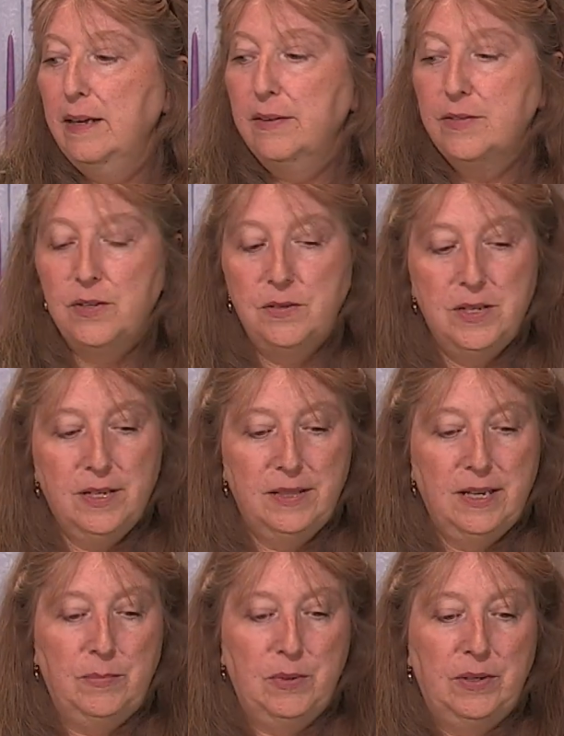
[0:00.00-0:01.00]
So you get
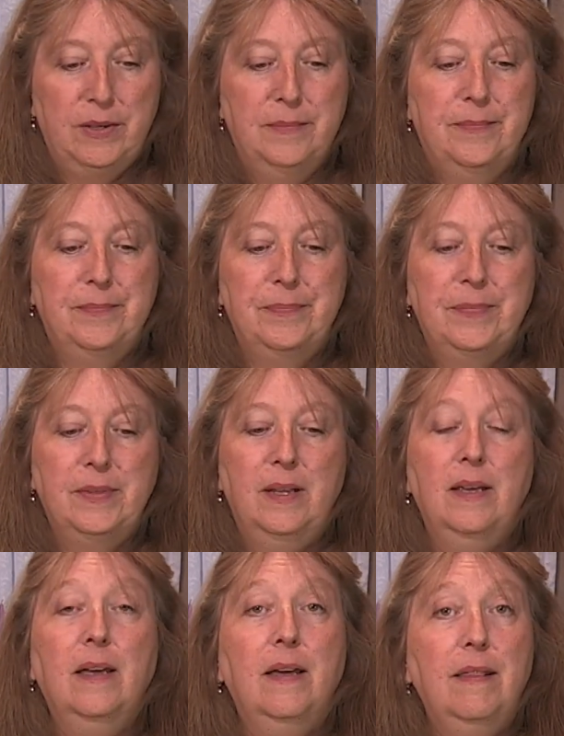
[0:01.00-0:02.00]
that book.
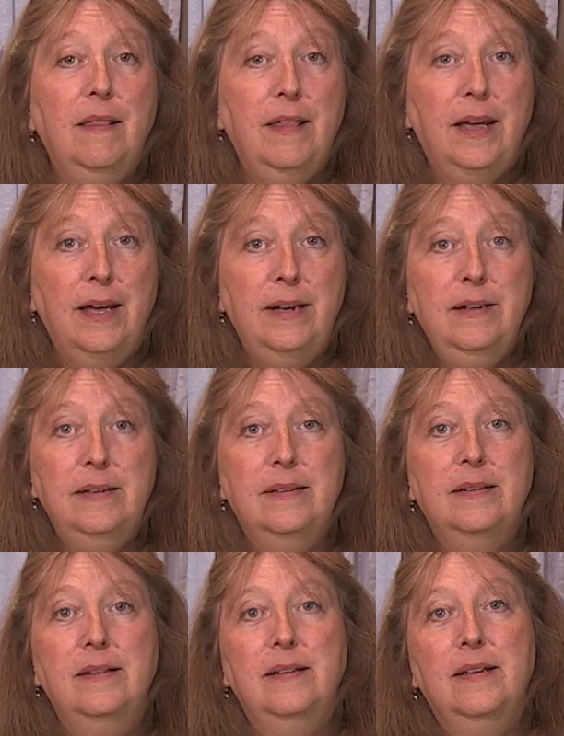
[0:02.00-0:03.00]
Then
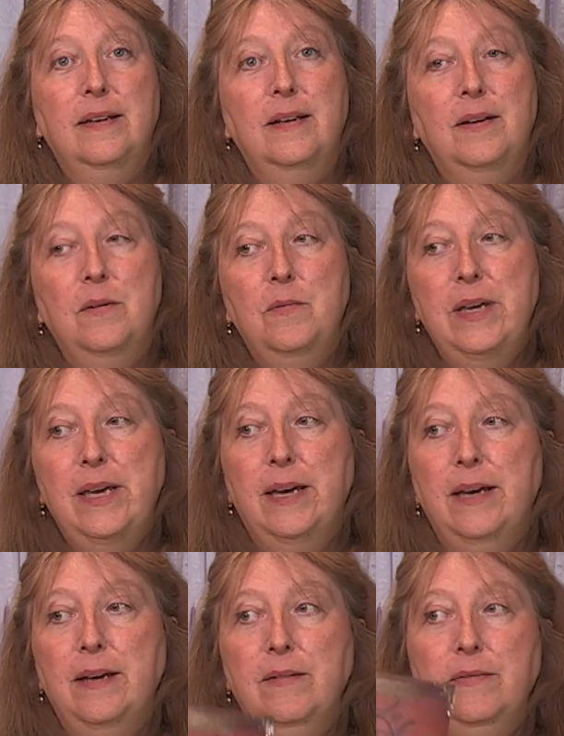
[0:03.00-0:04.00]
we
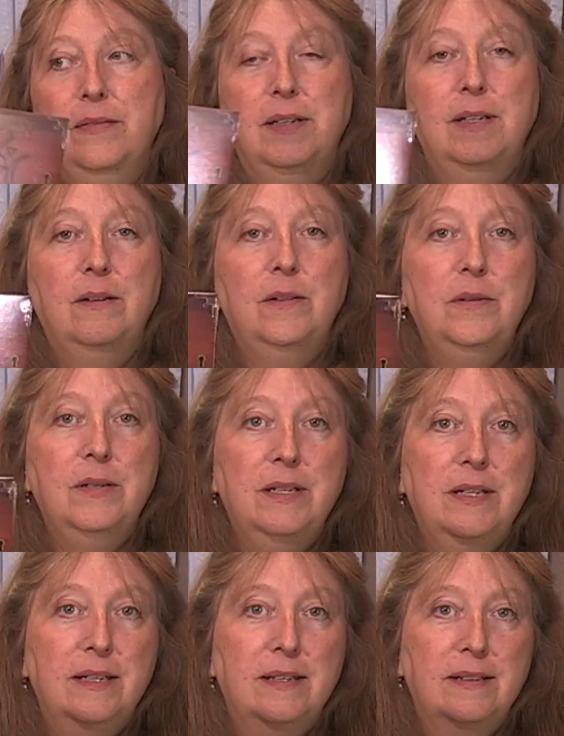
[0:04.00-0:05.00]
have
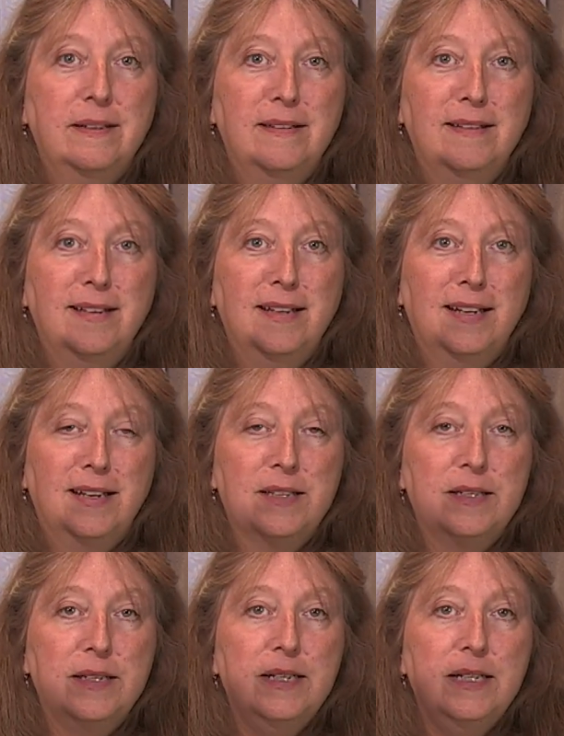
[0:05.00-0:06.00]
included a
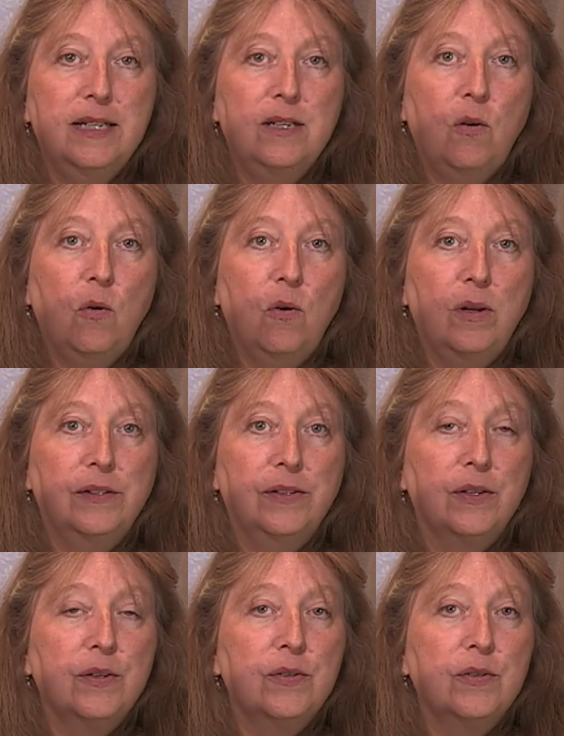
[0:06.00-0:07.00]
CD
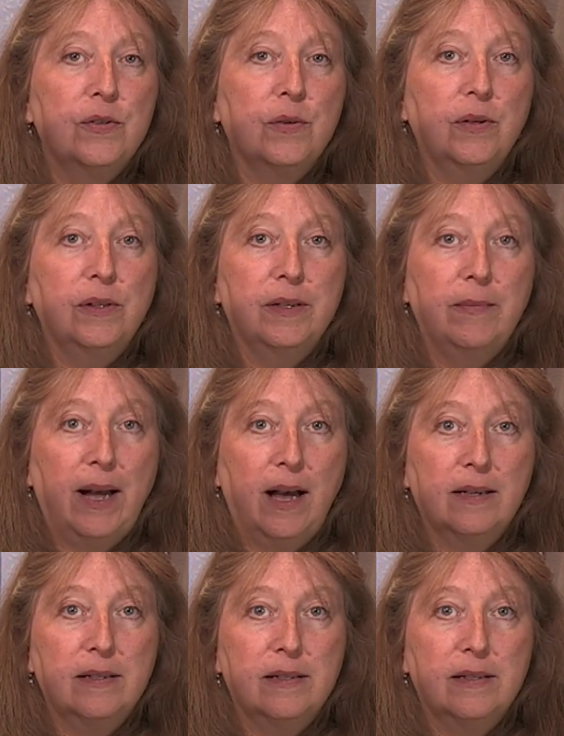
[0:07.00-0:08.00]
called Circle in a
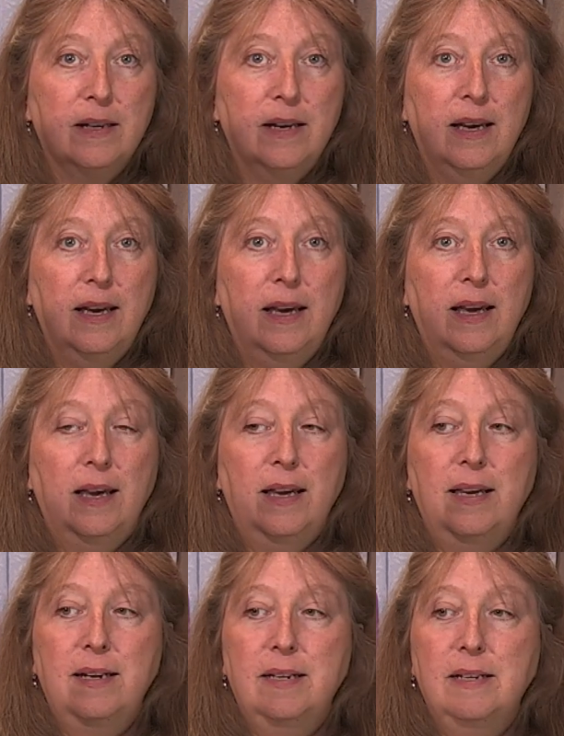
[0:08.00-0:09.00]
Box.
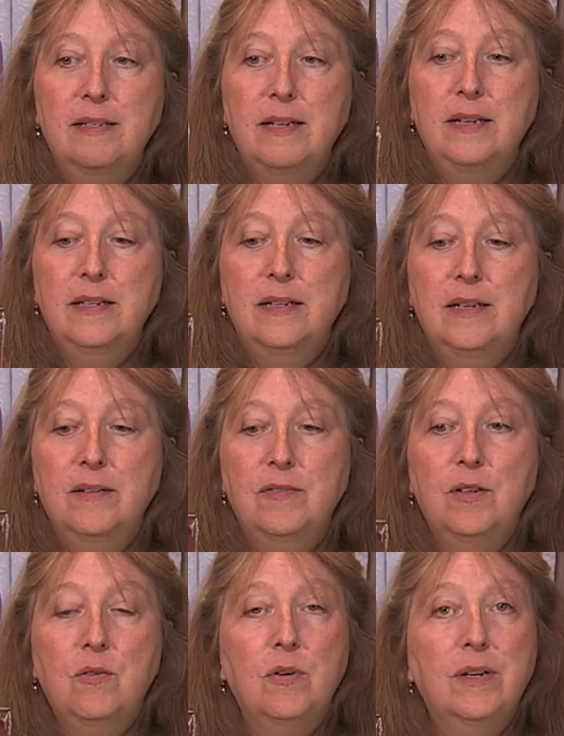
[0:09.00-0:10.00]
And Anton and I
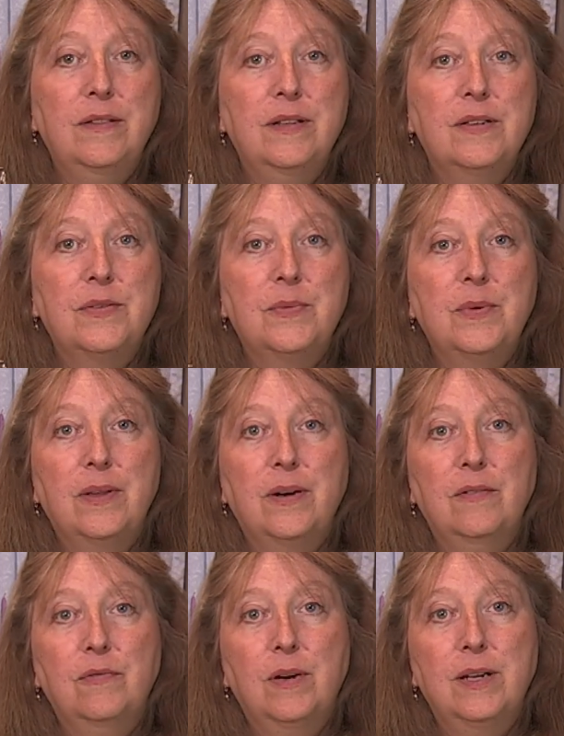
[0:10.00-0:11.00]
recorded this with
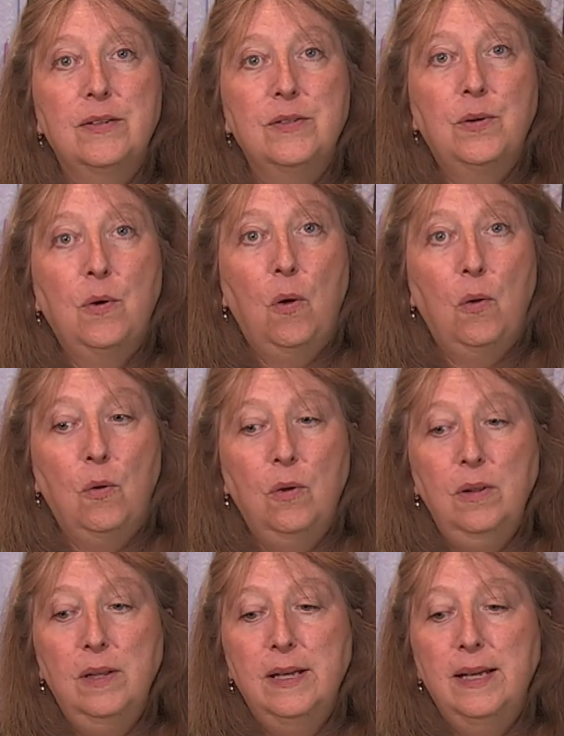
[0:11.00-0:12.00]
our friend
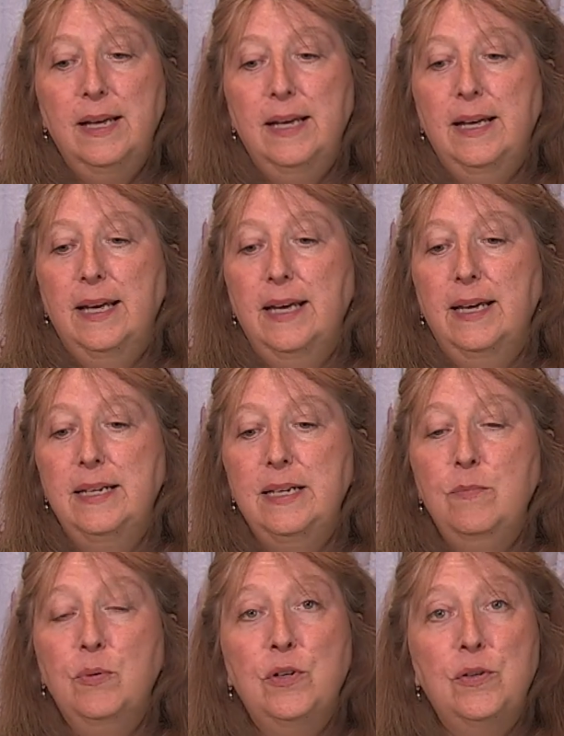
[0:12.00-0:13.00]
Cole, and
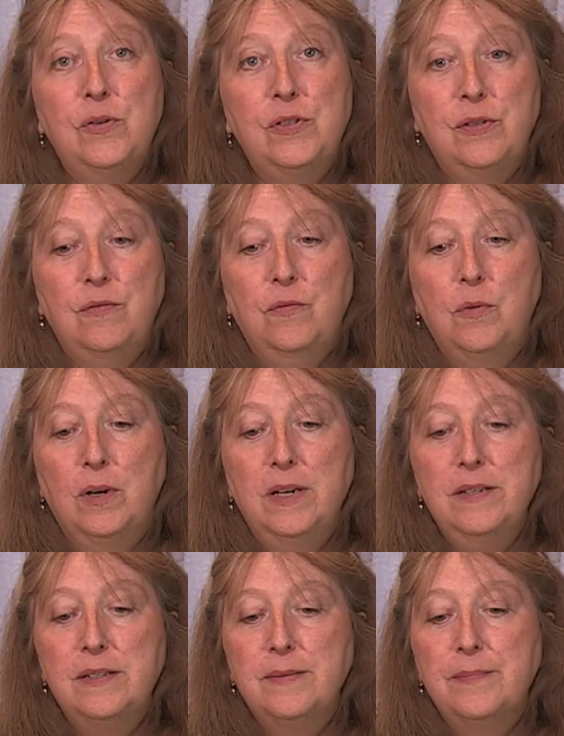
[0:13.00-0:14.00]
he produced it for
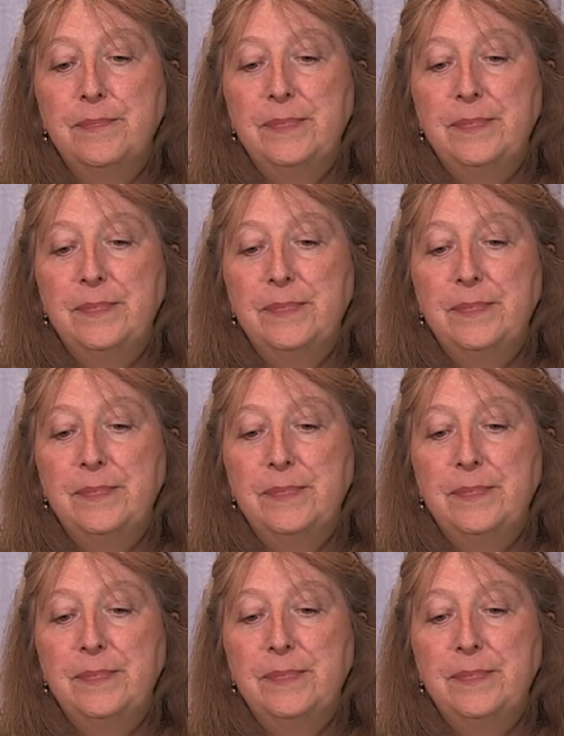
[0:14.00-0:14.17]
us.